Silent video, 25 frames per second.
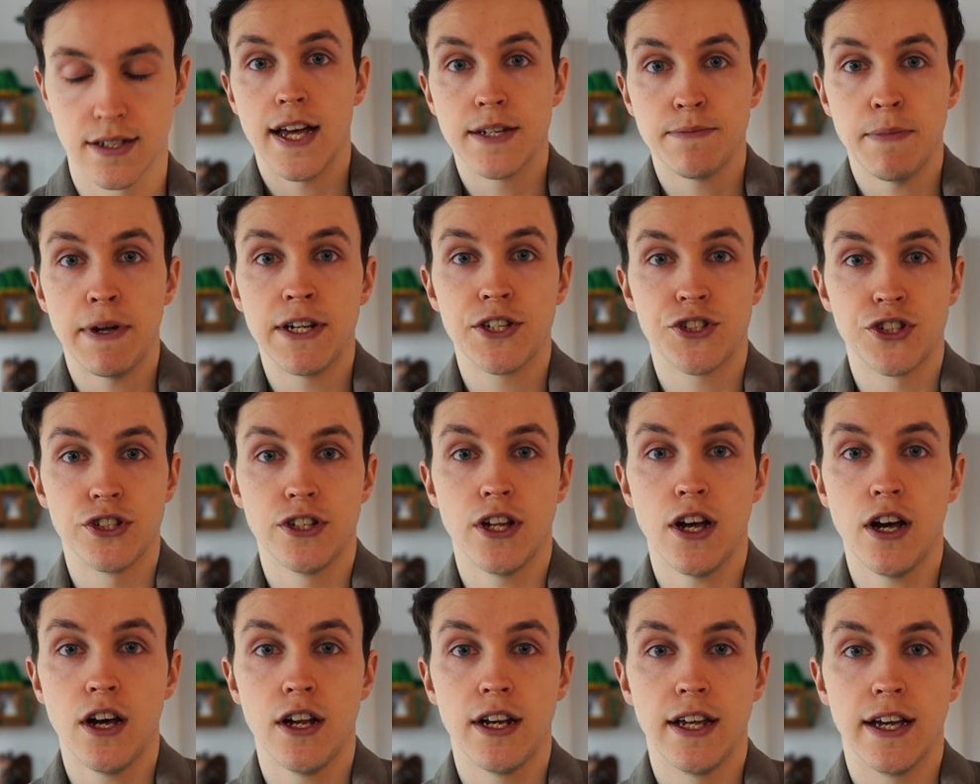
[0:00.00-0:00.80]
As mentioned
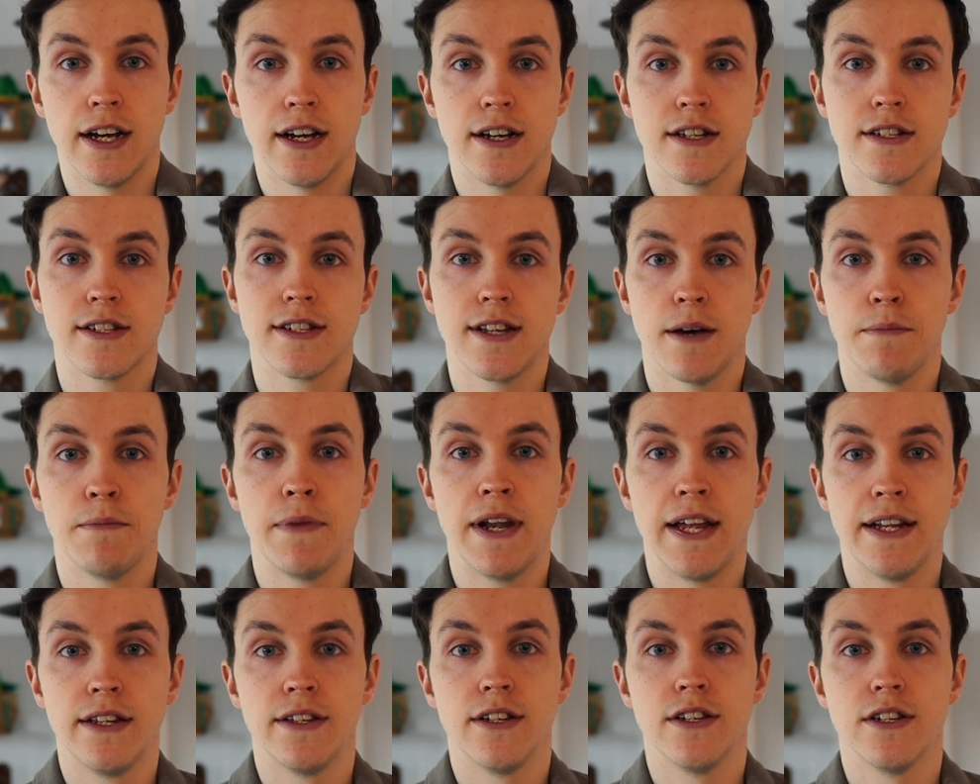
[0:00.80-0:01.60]
earlier, some
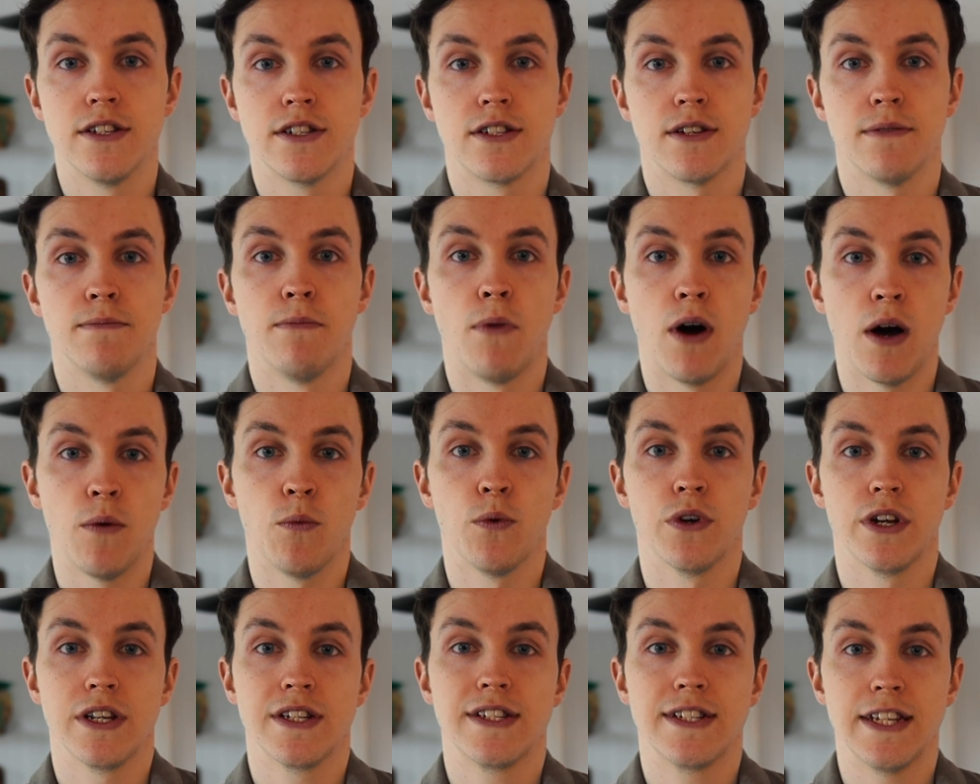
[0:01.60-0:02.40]
lenders might
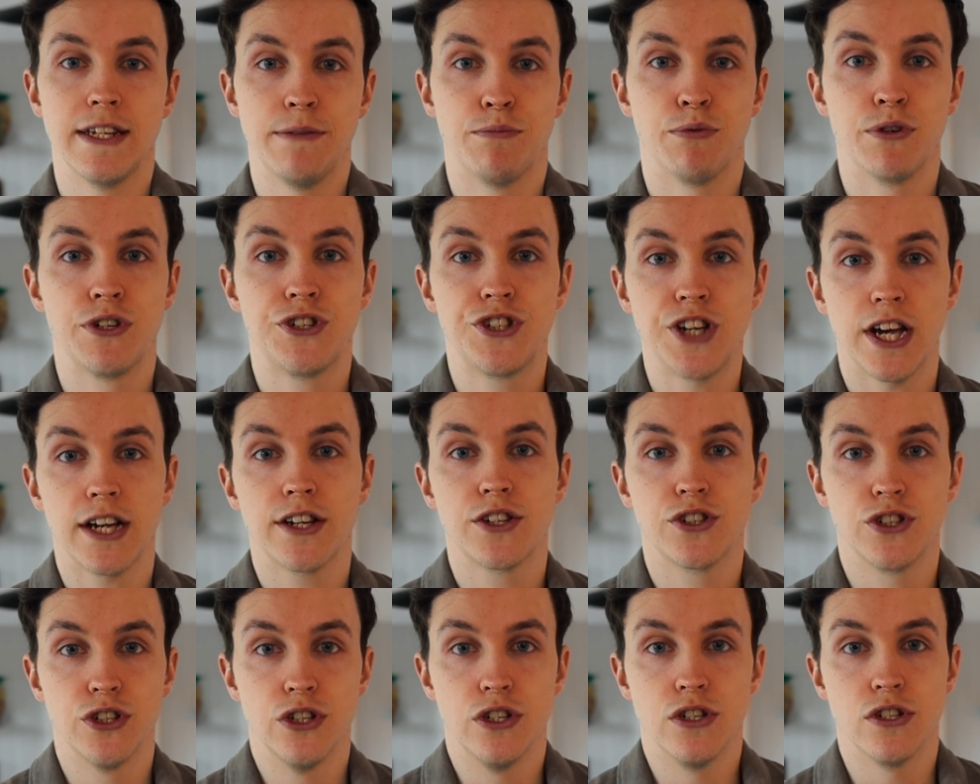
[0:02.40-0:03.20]
want to see
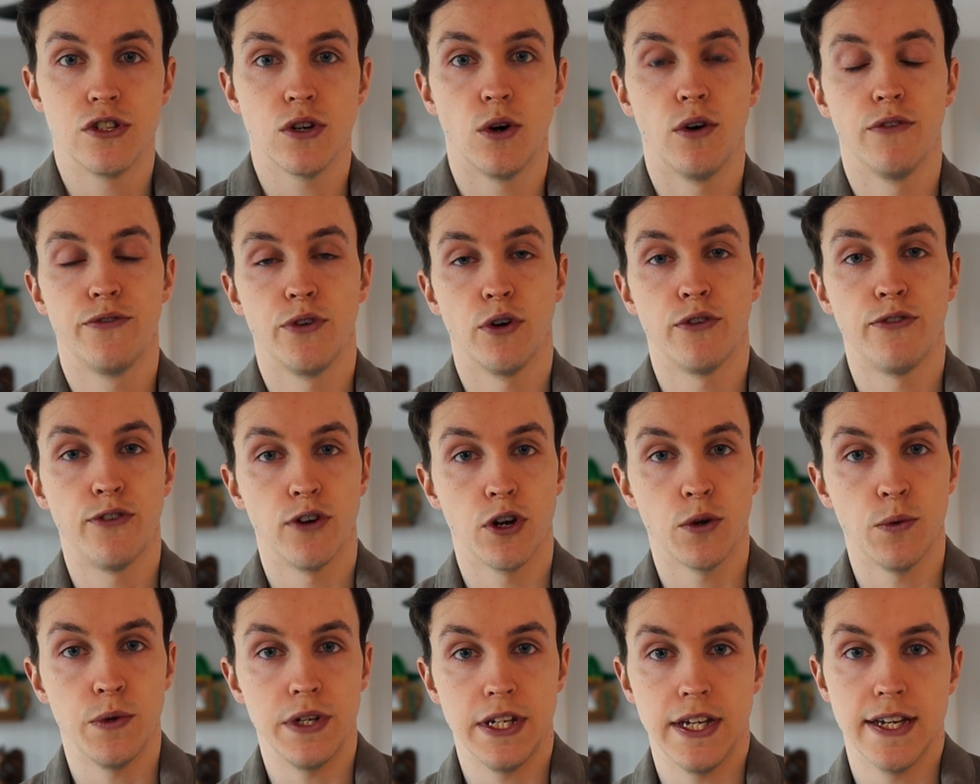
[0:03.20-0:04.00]
projections of your
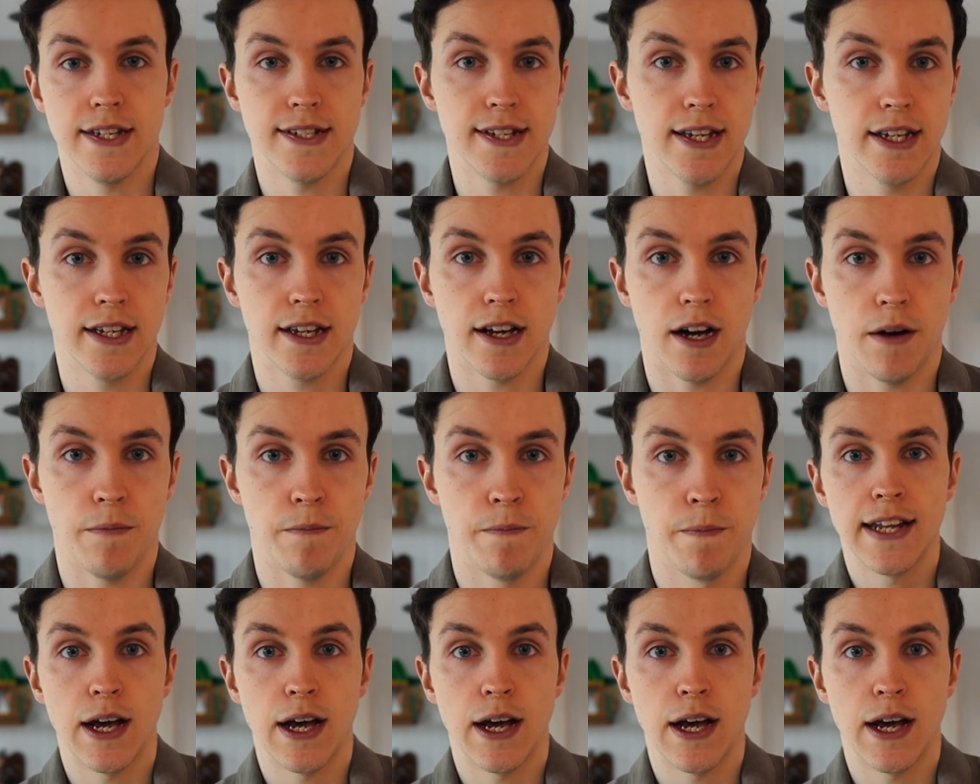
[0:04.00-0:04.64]
following year's income.